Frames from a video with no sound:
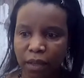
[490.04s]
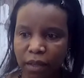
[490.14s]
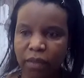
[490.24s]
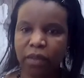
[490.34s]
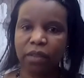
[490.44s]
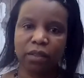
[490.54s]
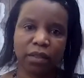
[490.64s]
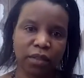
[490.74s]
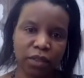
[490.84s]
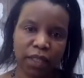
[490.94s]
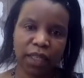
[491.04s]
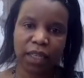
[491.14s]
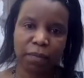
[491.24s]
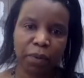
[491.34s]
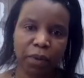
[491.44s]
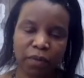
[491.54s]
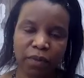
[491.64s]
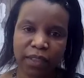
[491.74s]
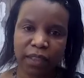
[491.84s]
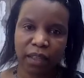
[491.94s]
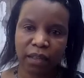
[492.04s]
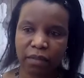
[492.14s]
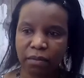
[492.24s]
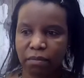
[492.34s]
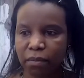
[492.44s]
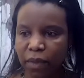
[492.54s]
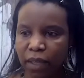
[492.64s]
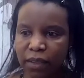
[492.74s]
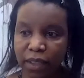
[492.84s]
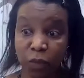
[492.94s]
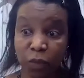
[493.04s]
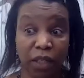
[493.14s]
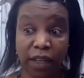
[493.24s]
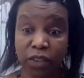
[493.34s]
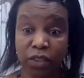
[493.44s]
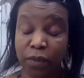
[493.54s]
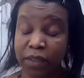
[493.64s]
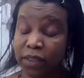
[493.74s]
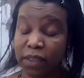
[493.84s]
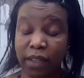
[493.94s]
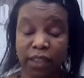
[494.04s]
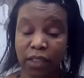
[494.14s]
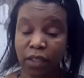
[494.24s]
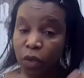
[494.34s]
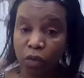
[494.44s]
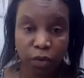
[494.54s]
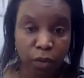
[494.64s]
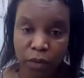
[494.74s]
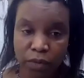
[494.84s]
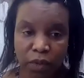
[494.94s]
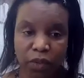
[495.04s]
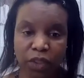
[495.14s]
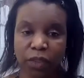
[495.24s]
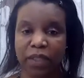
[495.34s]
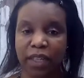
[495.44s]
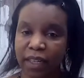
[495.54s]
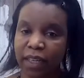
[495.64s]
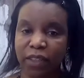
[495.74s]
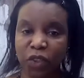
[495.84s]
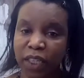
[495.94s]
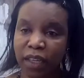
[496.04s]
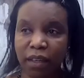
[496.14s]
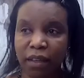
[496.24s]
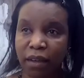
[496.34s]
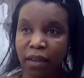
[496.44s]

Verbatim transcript: and, and, and to keep, obviously, as, as we like to do as a society overall, not just within ESG,